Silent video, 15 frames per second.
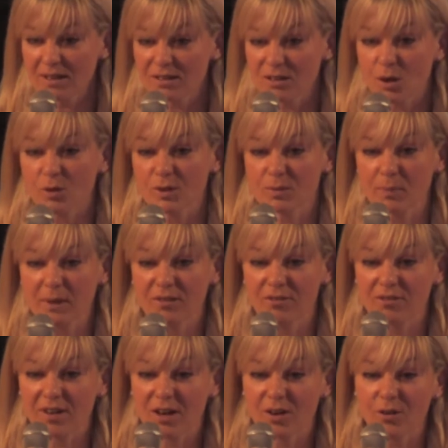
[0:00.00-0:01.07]
so I'll speak
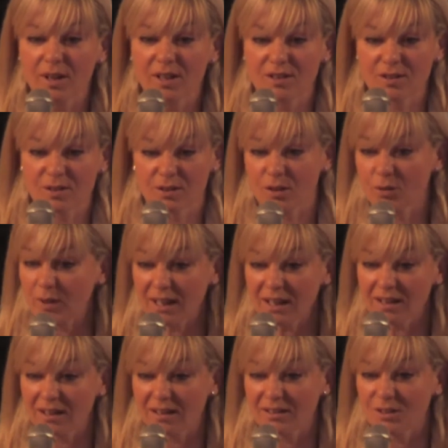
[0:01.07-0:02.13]
very slowly
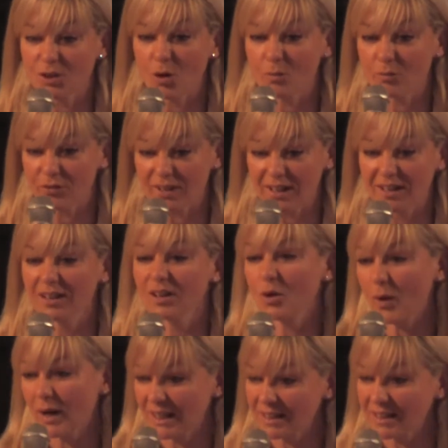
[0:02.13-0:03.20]
and hopefully
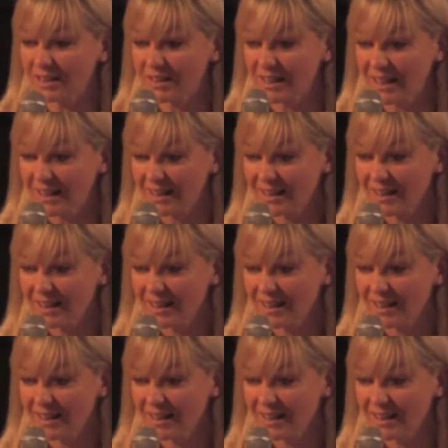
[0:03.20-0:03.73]
quite clearly.